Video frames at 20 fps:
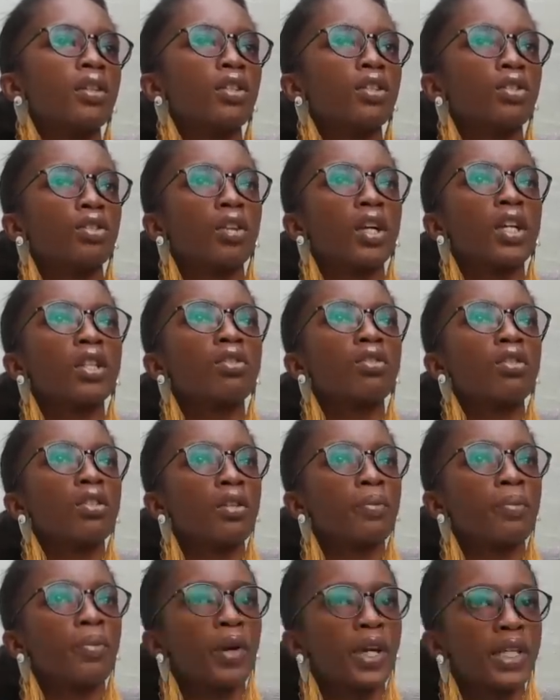They're trying to
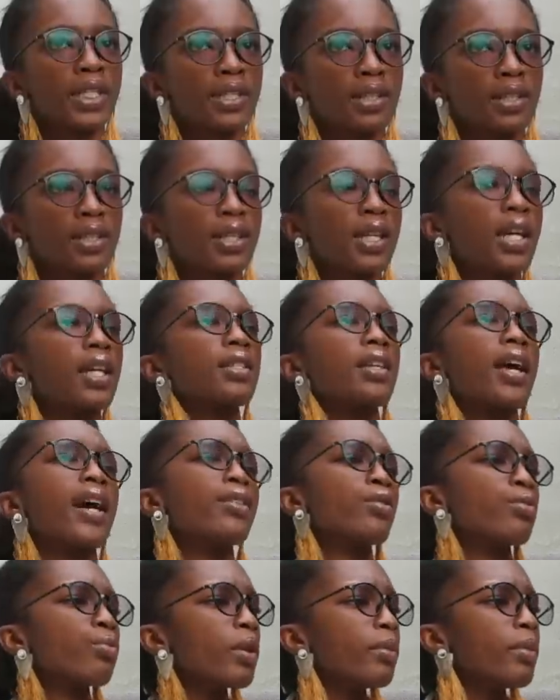suppress it. Yes,
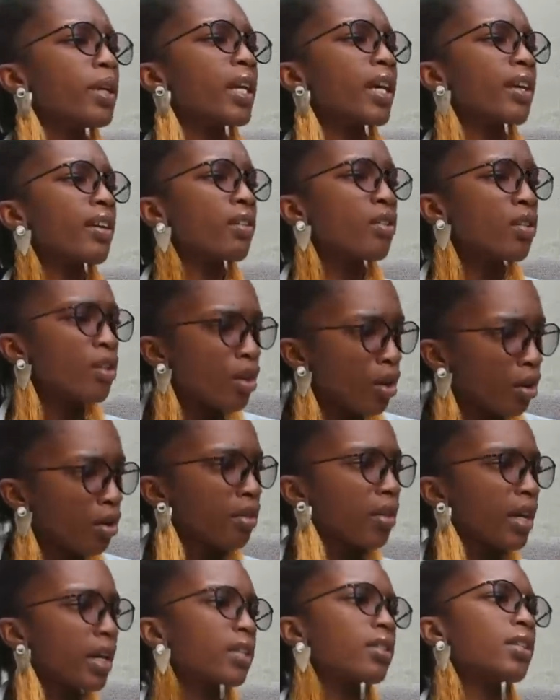as women, I
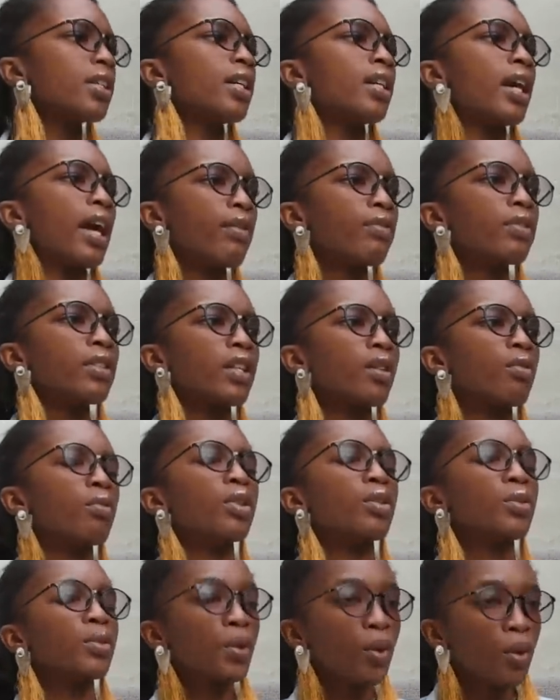know that every day
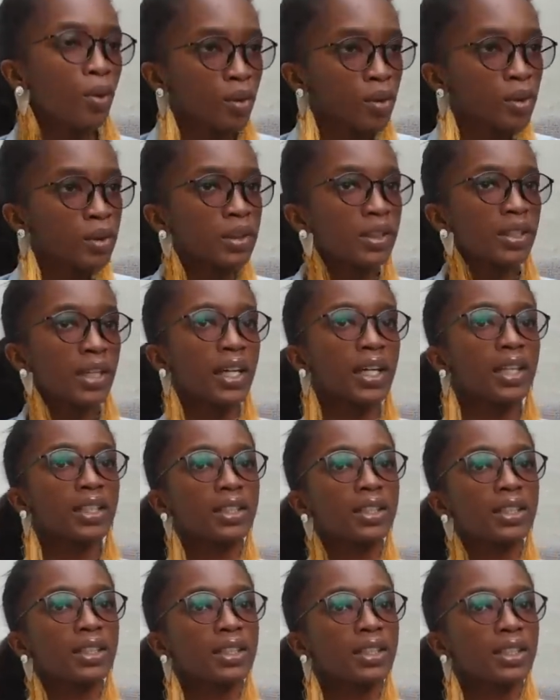we're told
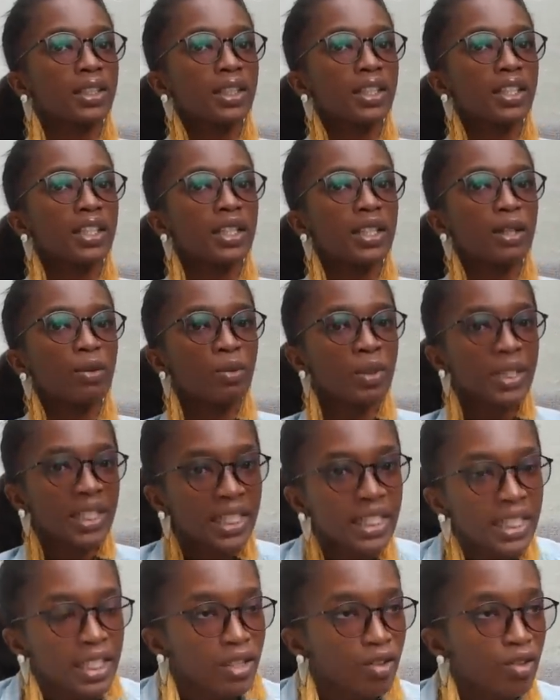that we
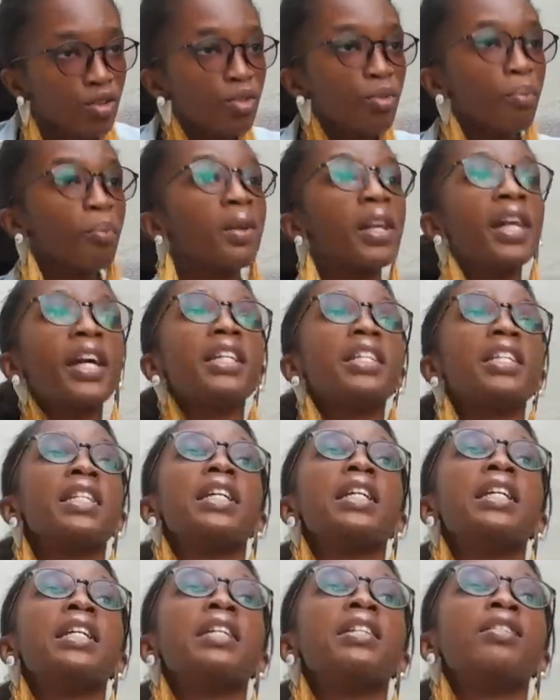need to blend
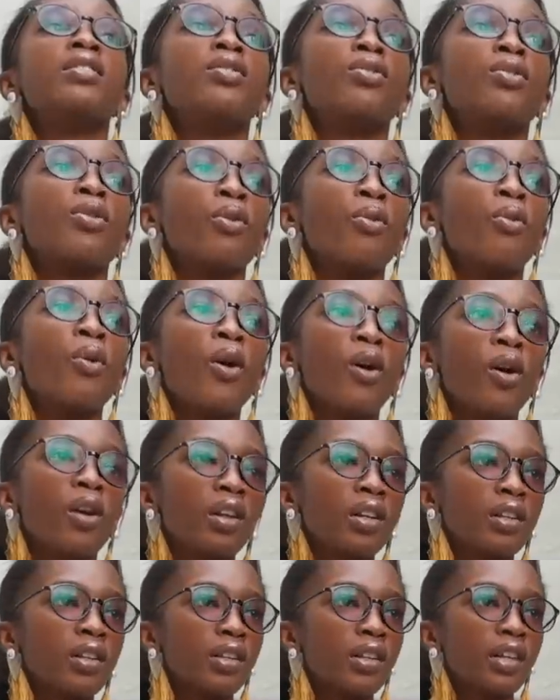into the
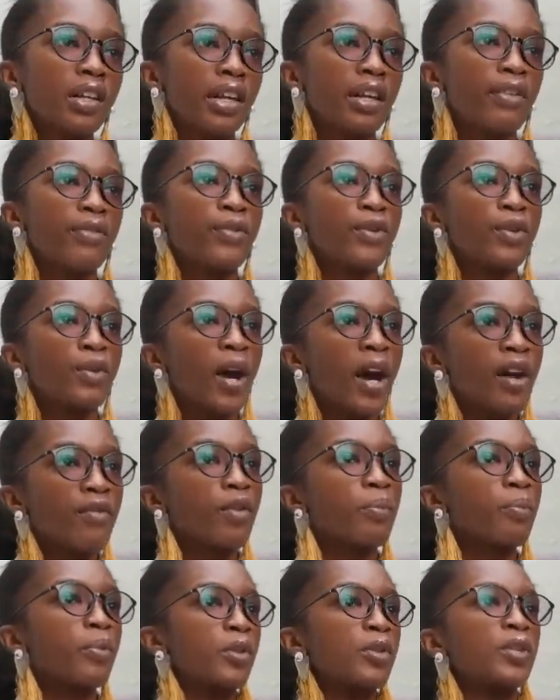wall. Mm-hmm. If you
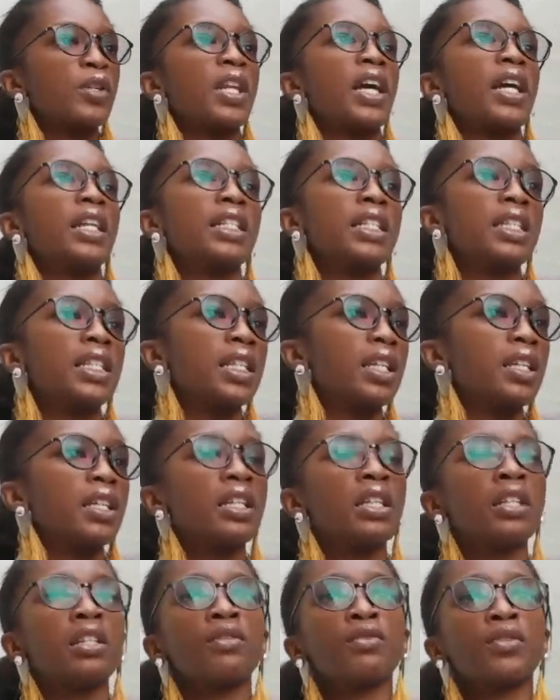have a personality, an
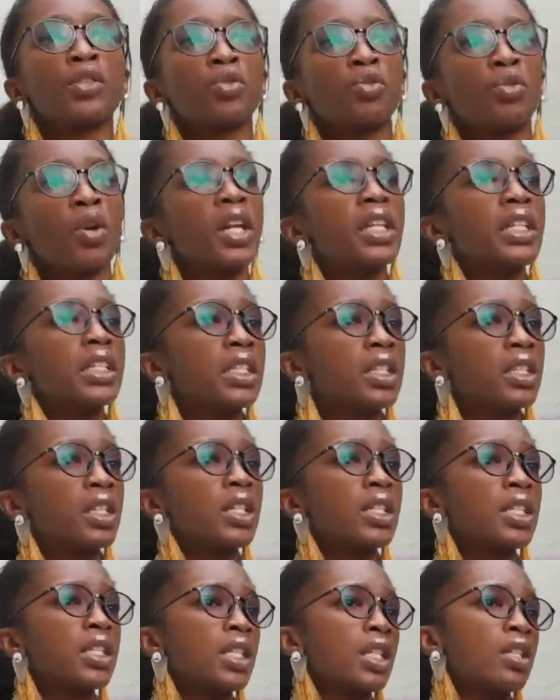
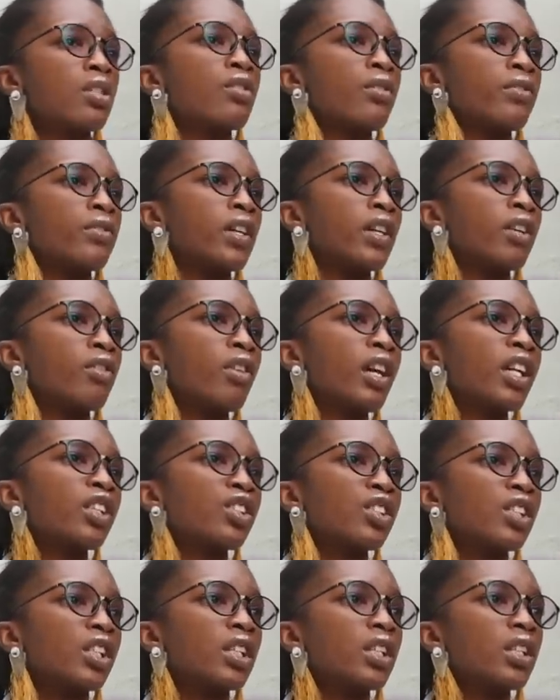individuality, a sense of
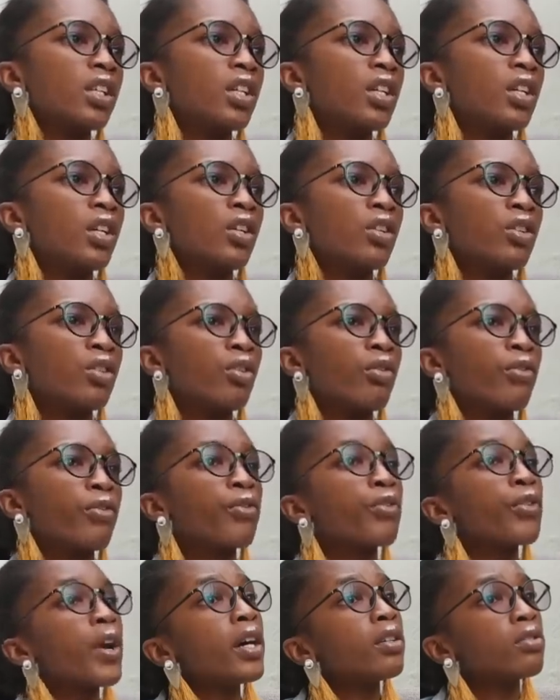direction, you're
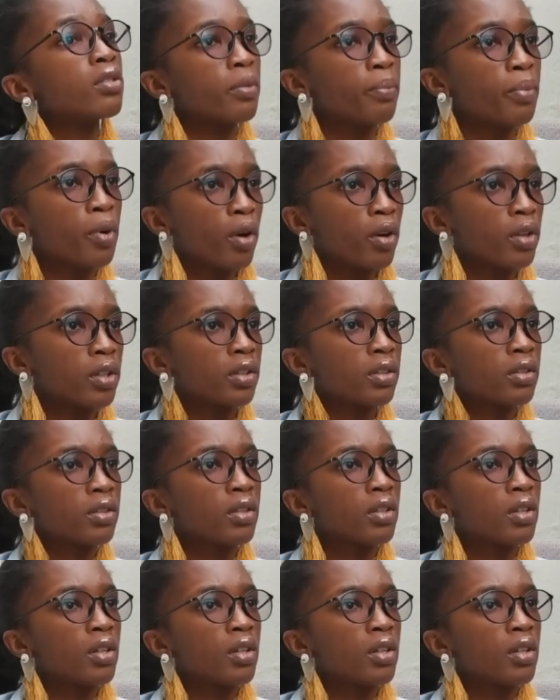frowned upon.